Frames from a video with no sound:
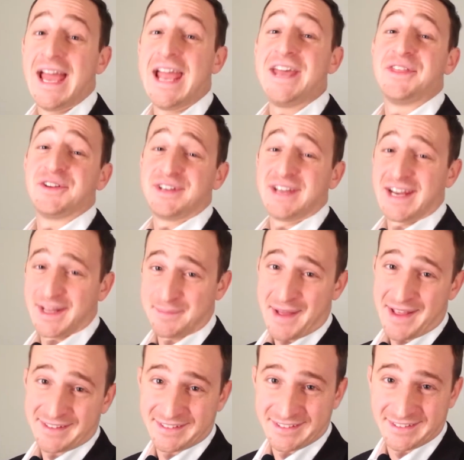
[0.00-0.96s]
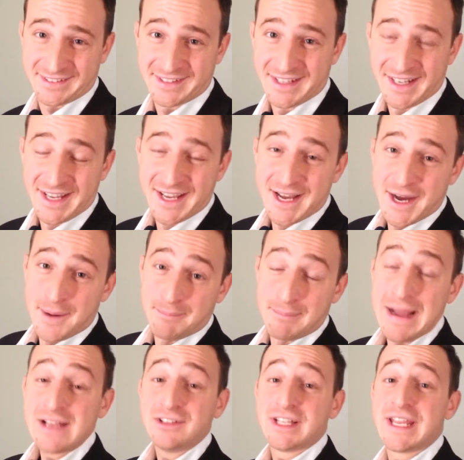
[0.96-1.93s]
Hey there, dating masses.
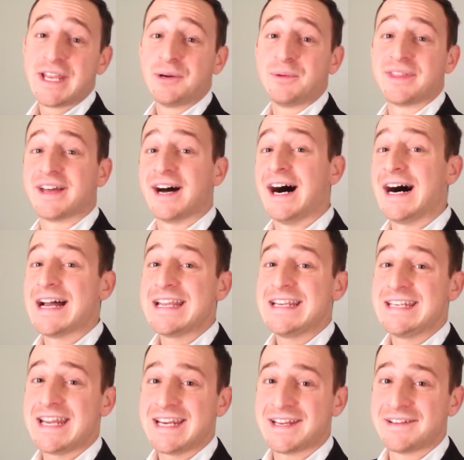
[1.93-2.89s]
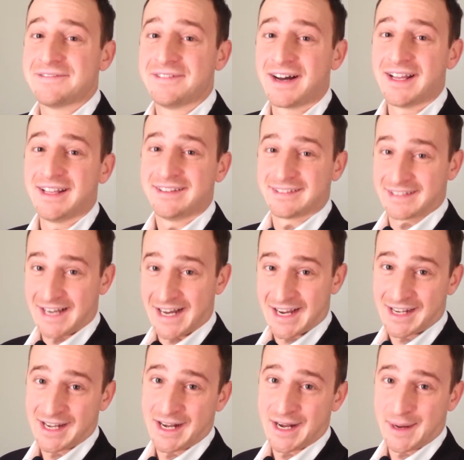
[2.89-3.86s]
Michael here with
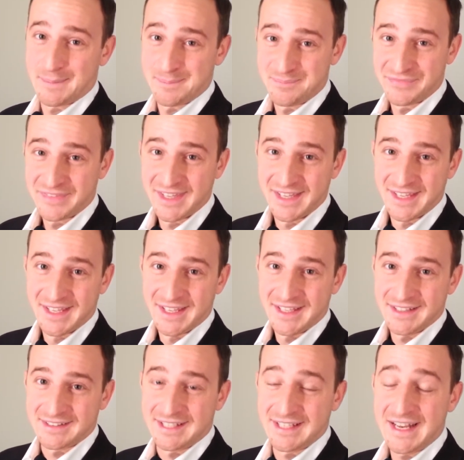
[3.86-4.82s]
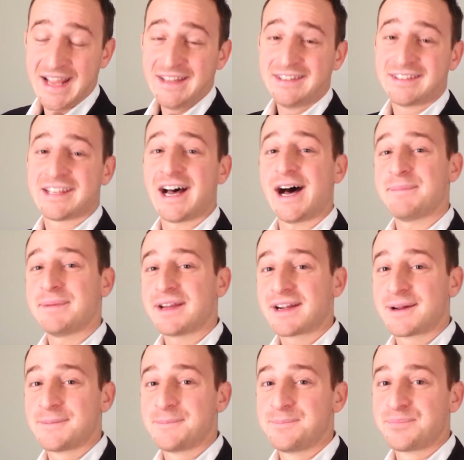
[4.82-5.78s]
idateadvice.com. Today's
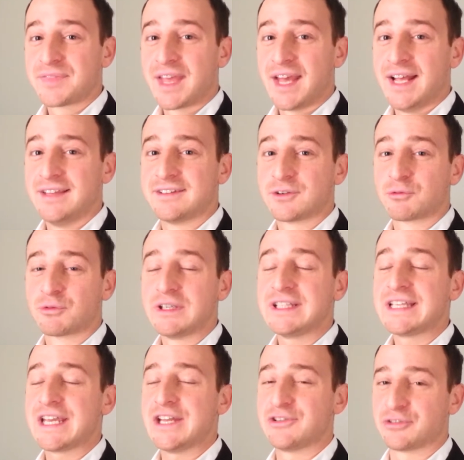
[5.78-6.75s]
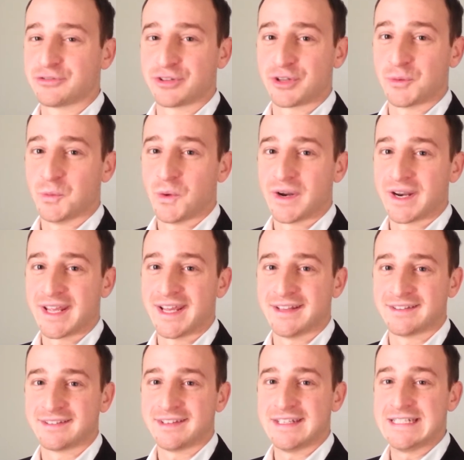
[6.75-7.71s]
topic is a really interesting one.
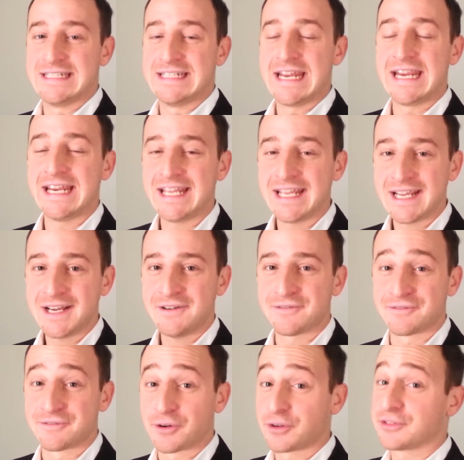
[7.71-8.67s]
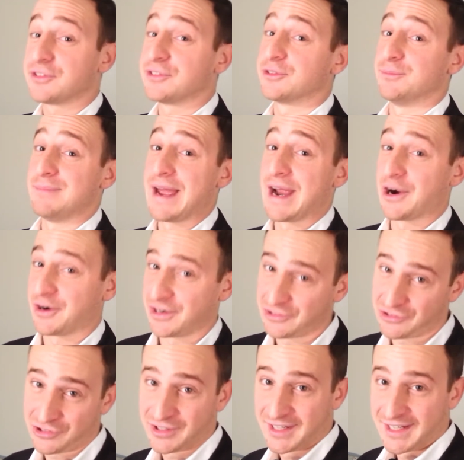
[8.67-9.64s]
It's dating versus
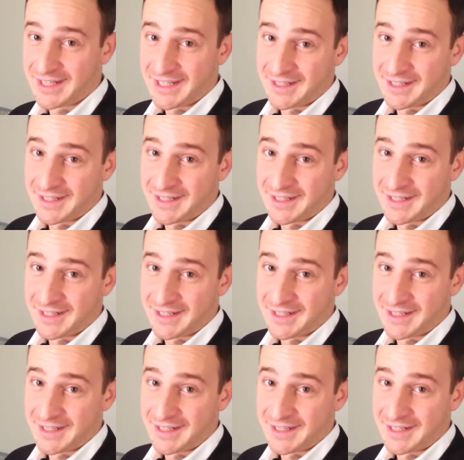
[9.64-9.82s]
marriage.